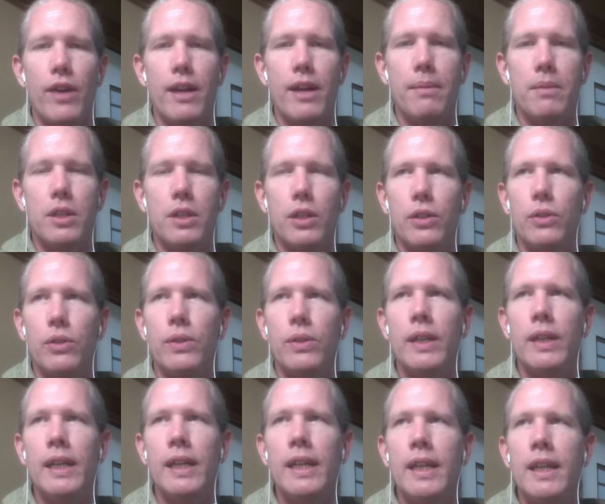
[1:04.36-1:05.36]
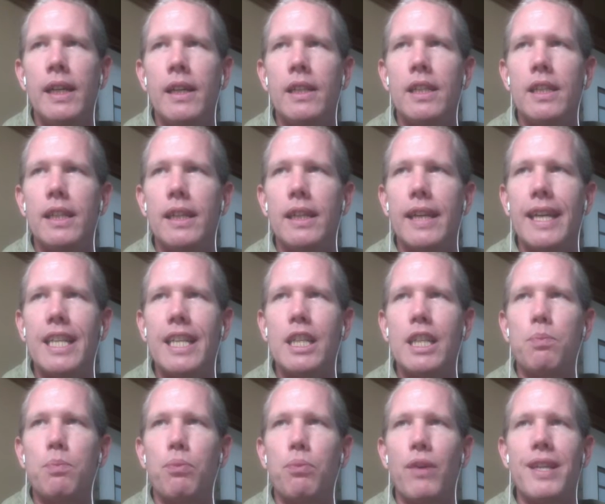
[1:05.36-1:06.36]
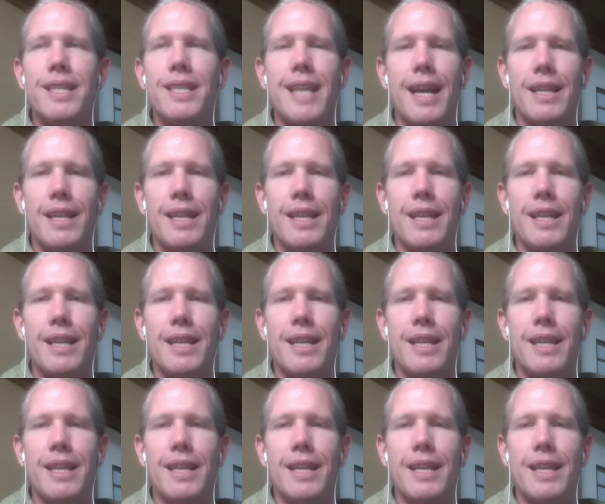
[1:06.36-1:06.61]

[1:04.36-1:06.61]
freedom to express